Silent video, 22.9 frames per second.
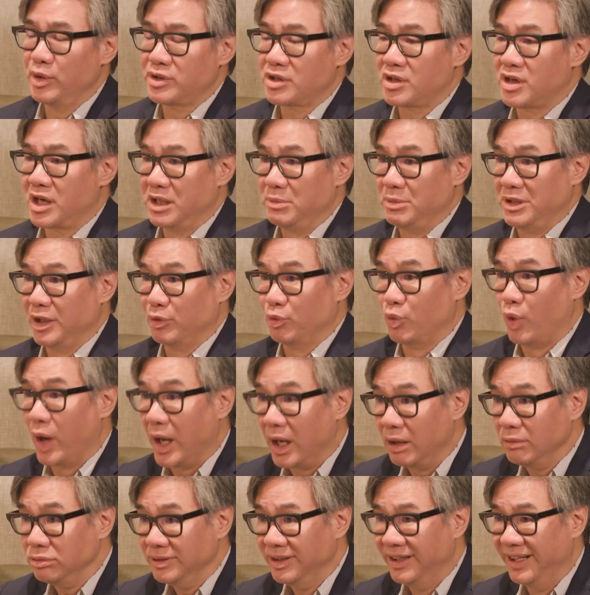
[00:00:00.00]
U.S. economy did
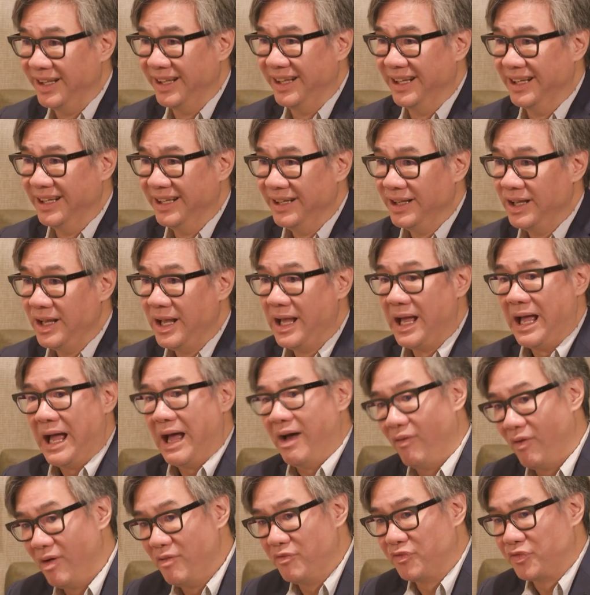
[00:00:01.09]
well.
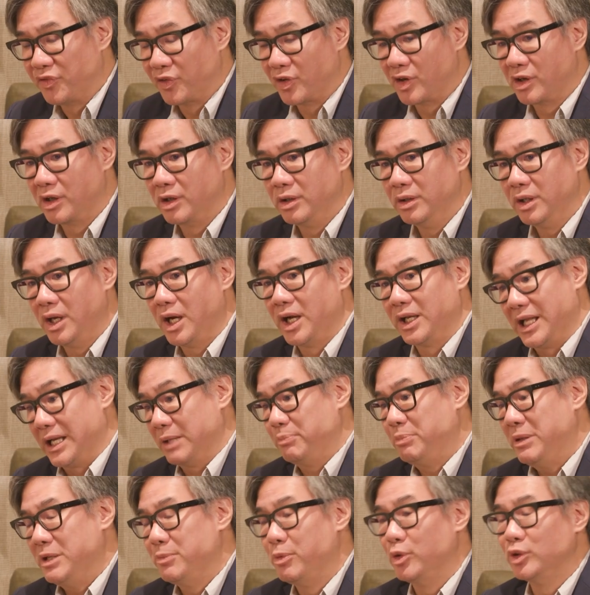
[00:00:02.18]
However, a lot
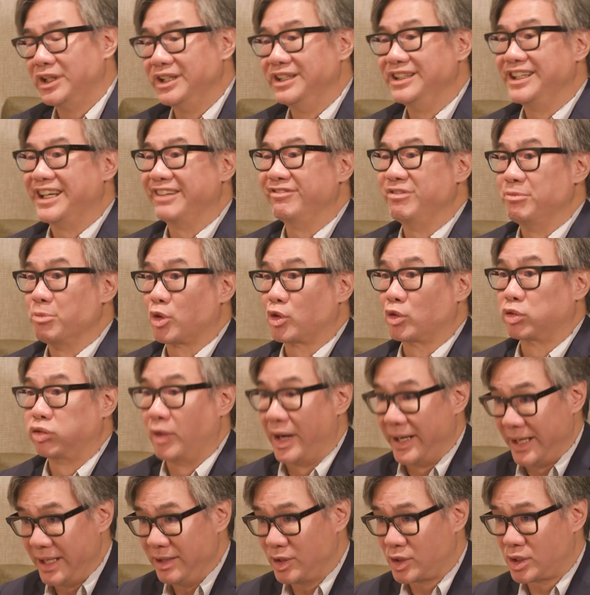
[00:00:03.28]
of people didn't give him
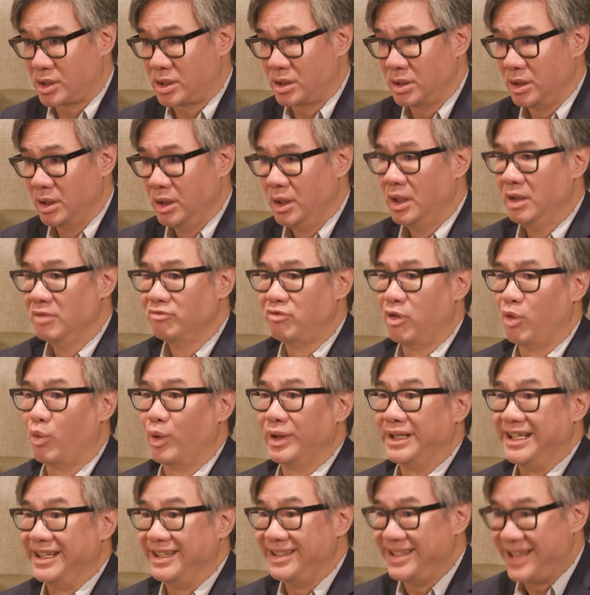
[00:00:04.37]
credit for
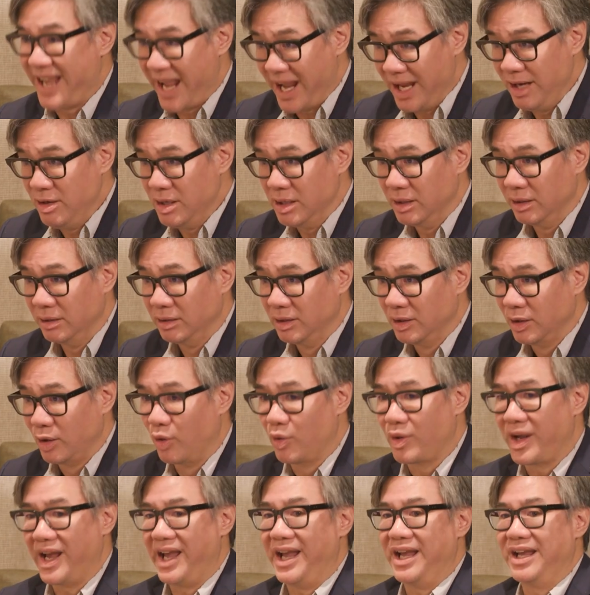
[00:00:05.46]
what he did.
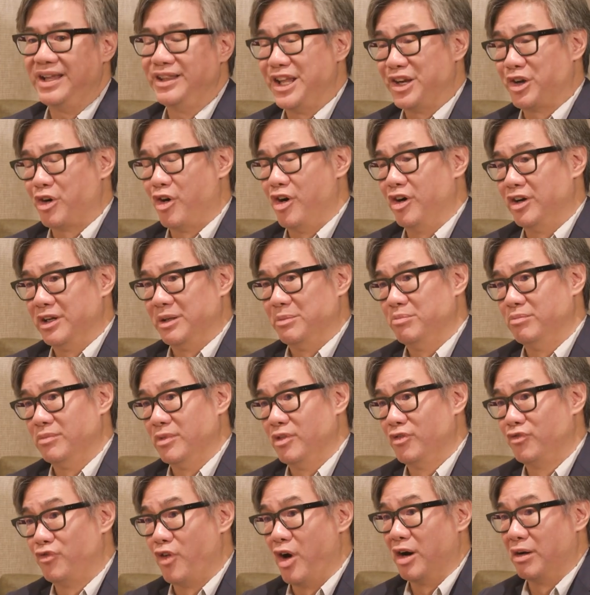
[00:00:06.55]
Okay, they call him
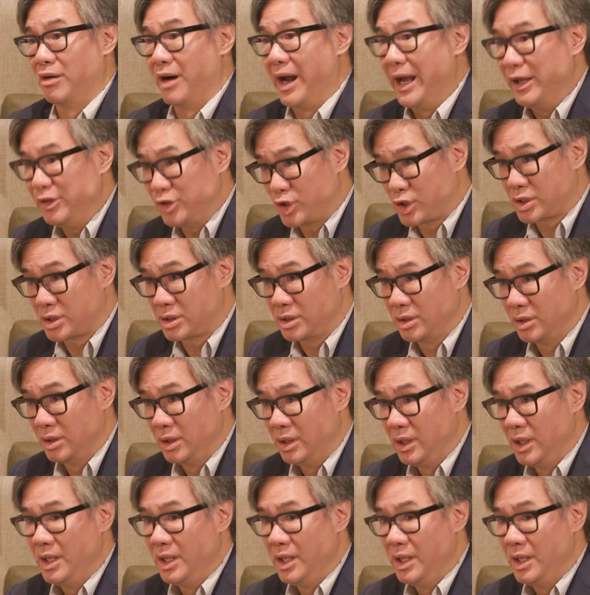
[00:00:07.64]
far rights.